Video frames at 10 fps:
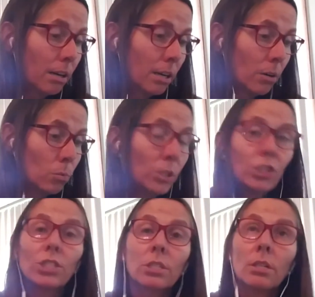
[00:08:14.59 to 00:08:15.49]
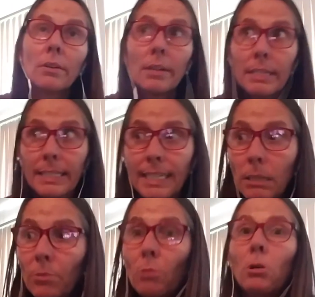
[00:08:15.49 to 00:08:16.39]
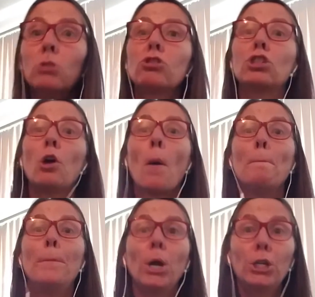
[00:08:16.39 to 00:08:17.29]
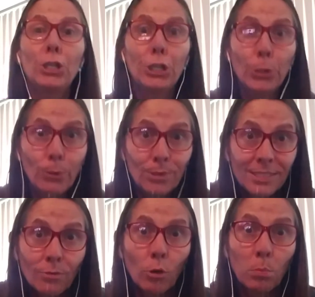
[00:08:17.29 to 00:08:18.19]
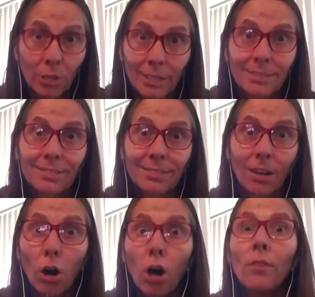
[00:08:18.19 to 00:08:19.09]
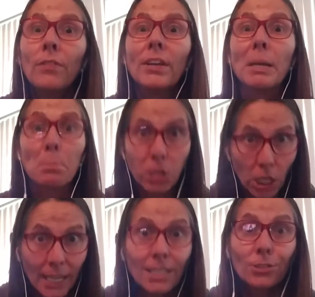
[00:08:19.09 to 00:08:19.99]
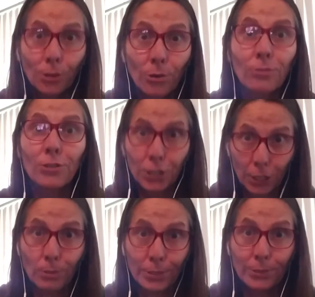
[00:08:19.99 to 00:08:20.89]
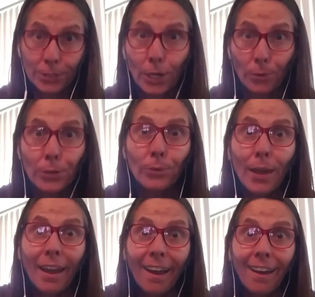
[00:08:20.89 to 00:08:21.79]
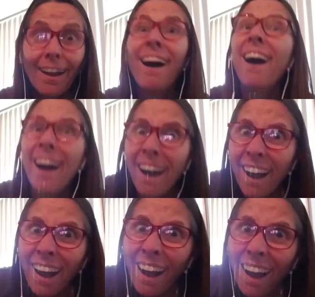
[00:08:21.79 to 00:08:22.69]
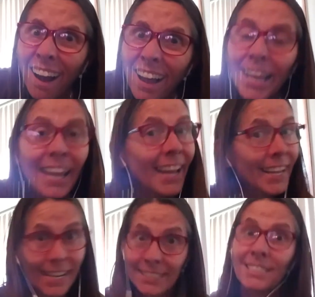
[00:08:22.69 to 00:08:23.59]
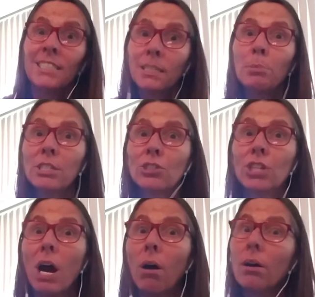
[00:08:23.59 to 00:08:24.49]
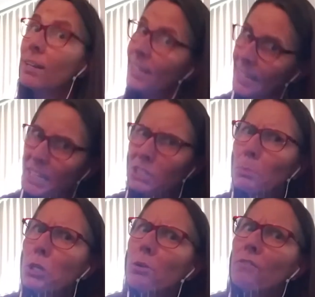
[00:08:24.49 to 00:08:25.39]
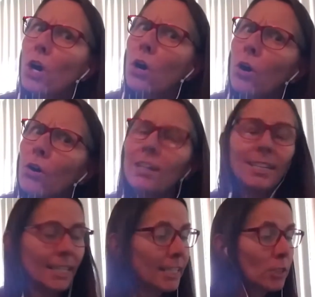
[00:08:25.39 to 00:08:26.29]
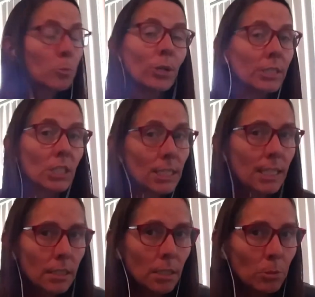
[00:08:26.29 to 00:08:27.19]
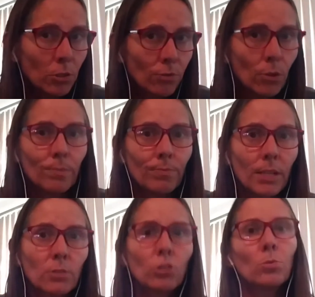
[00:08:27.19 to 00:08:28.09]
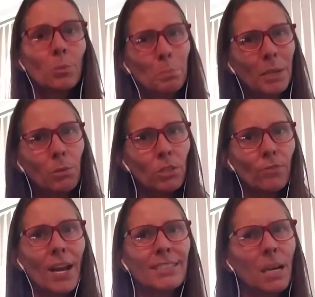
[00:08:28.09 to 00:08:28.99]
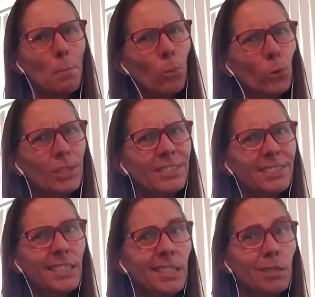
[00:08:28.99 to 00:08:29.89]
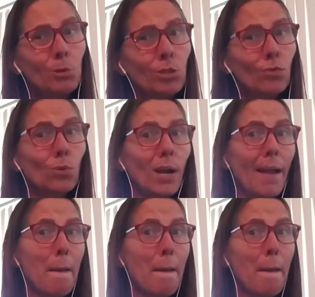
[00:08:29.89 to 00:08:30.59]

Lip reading: which is deemed the most beautiful place on the planet Earth to go do that. And I seen some pictures, y'all. It's beautiful. It's pristinely beautiful. That's what you want to be when you're fasting. Pristinely beautiful, right?